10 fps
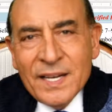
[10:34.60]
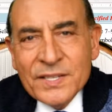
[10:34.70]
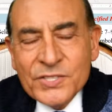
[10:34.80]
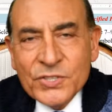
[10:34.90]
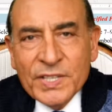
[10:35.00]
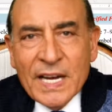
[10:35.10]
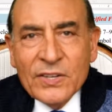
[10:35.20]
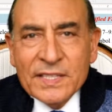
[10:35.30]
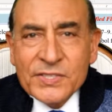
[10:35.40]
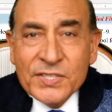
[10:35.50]
So now
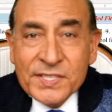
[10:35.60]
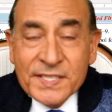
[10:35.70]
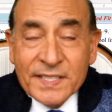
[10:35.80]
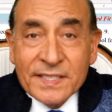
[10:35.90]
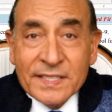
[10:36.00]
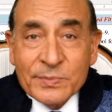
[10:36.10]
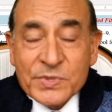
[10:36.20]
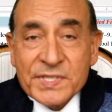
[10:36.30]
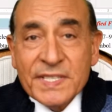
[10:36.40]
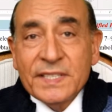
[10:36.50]
let's consider the
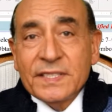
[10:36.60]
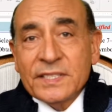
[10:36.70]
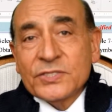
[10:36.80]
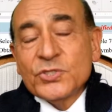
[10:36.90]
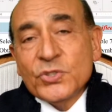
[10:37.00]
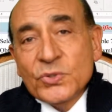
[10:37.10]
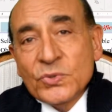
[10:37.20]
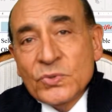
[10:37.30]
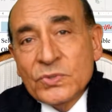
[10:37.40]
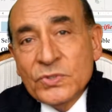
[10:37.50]
procedure
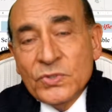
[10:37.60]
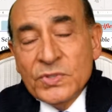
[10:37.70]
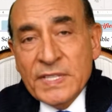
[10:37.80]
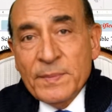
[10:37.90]
to do some